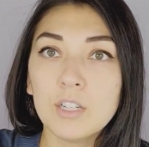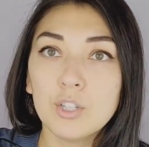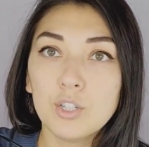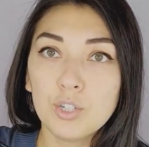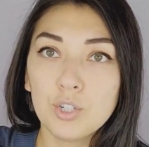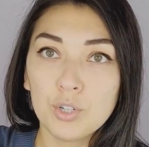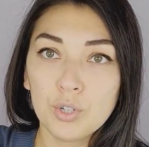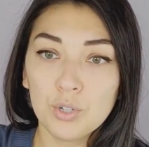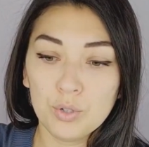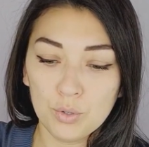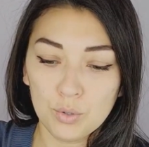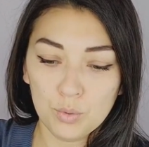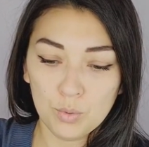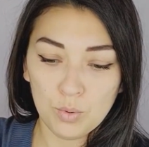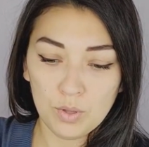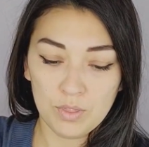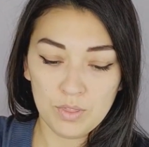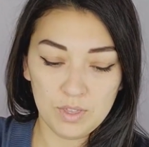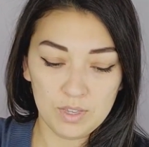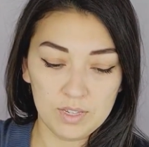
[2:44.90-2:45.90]
to
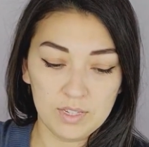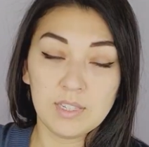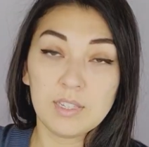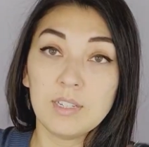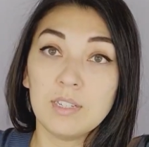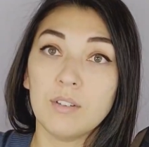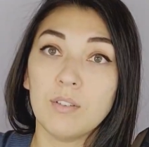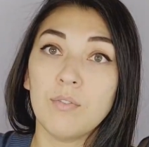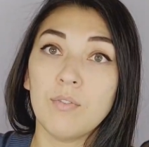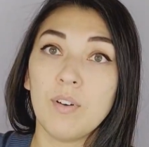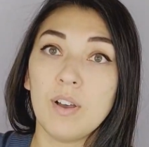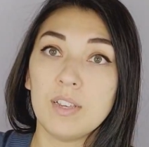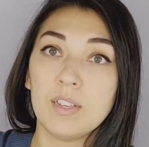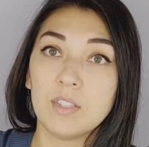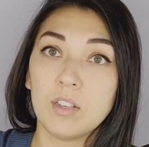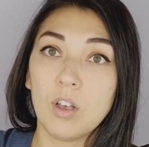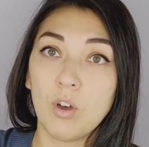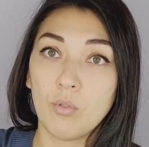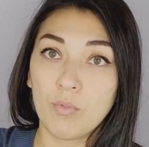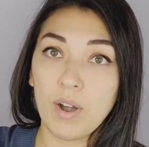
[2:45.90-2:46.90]
this
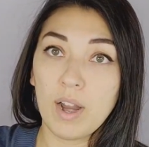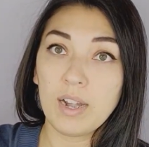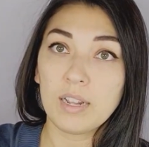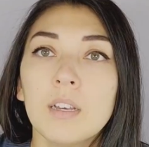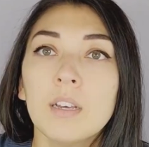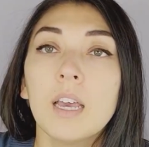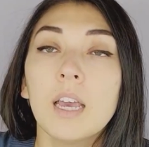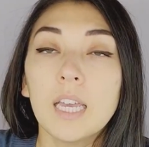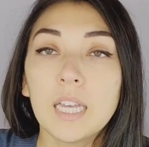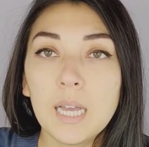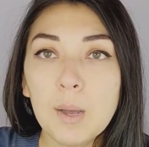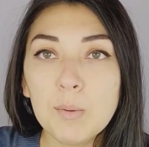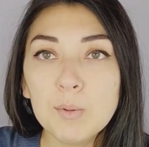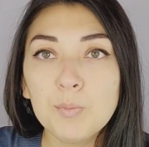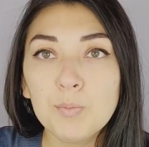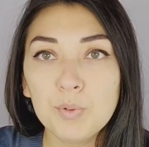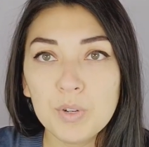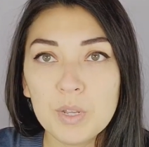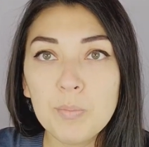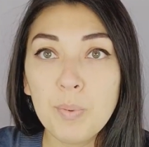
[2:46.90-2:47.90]
device already. It comes
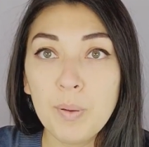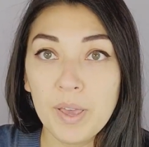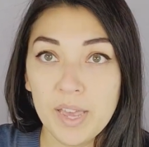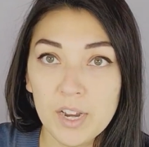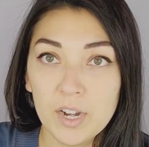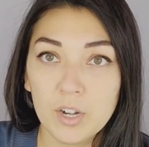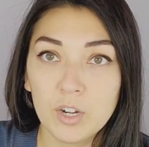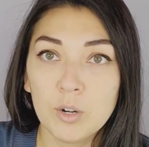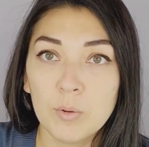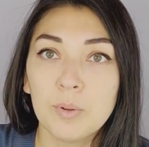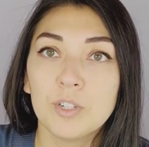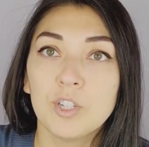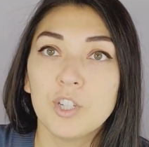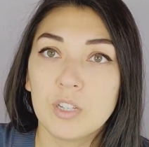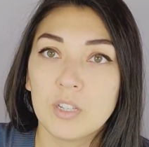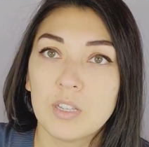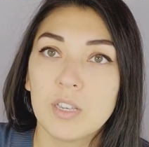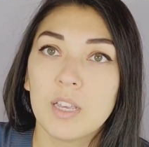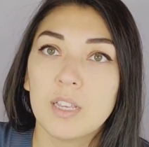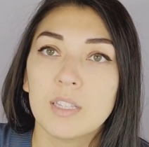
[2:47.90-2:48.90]
pre-paired, but
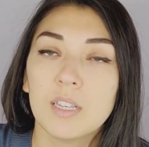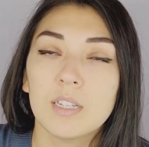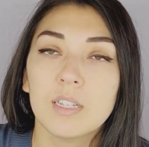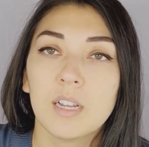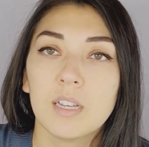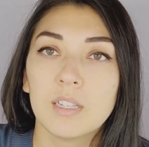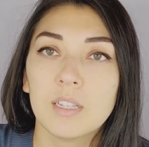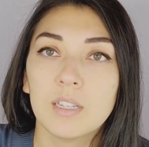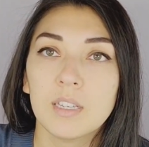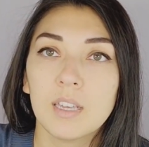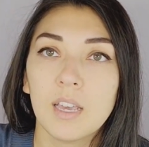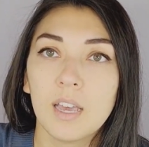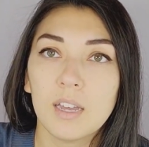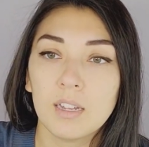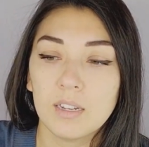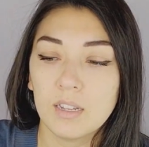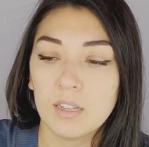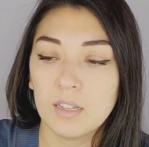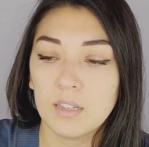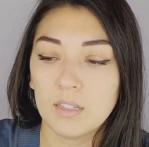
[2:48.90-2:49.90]
just in case it doesn't
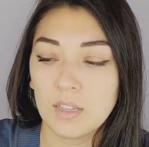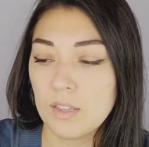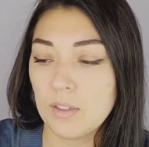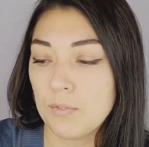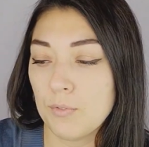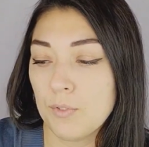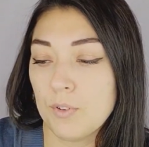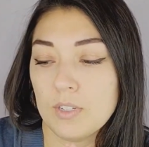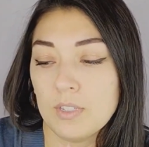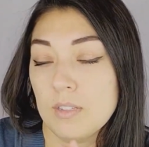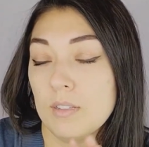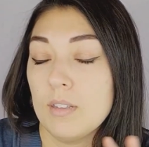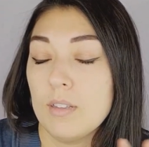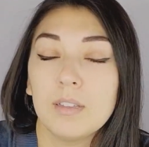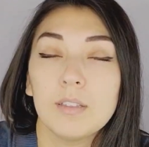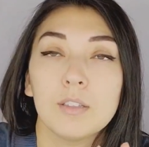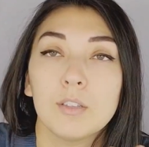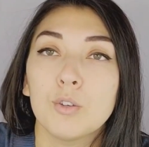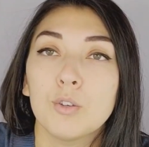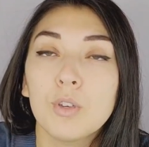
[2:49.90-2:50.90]
get, like
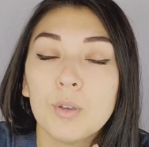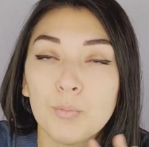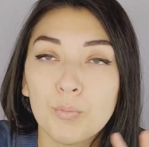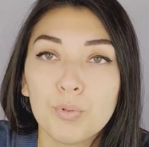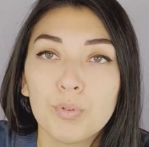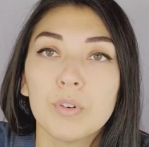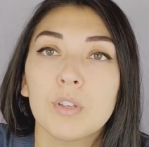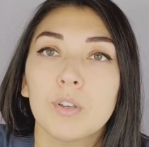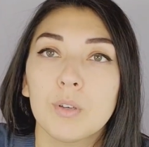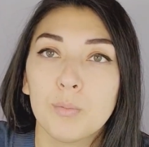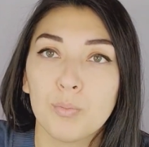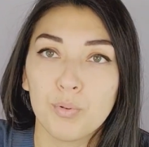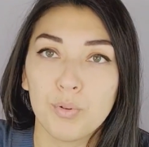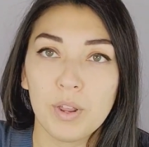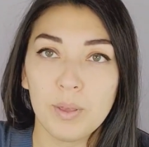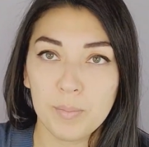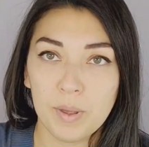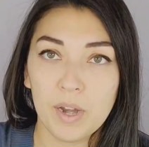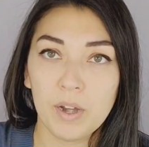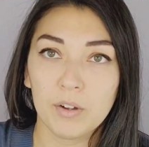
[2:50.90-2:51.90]
you can
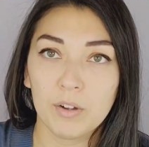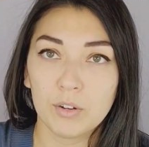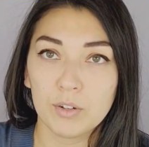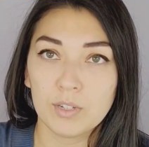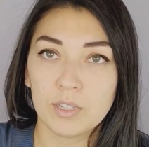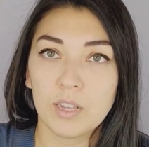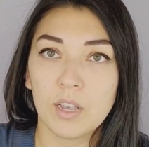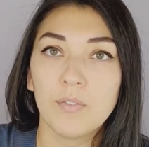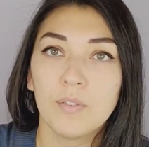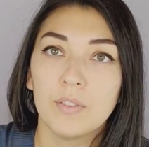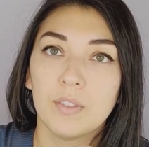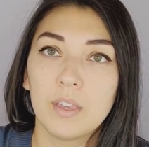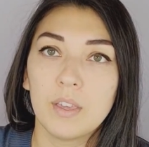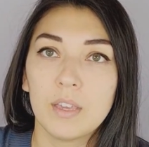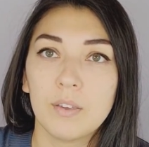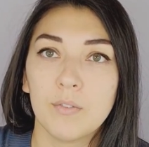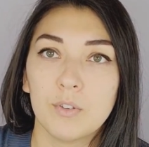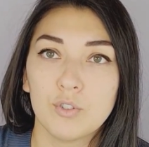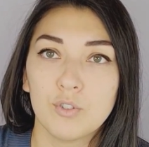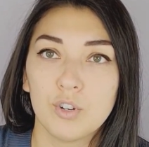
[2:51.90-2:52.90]
prepare it yourself, and they
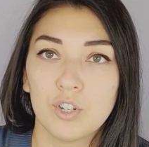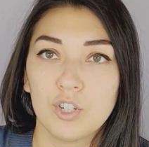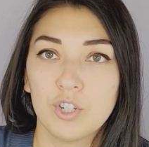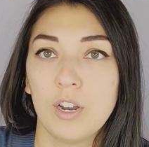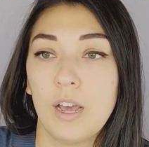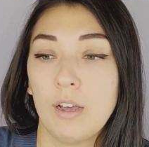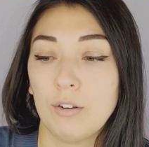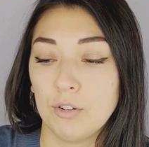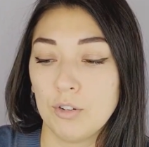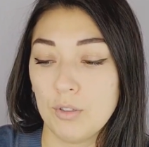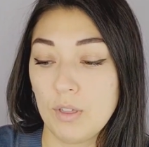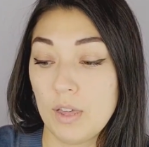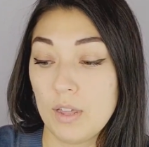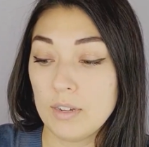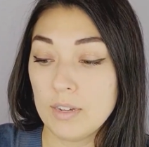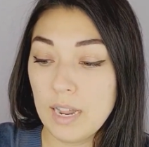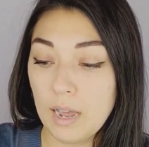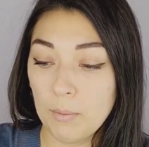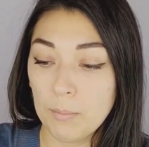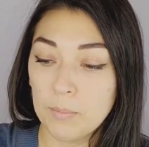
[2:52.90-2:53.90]
give you instruction how to do that.
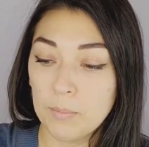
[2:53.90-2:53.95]
Now,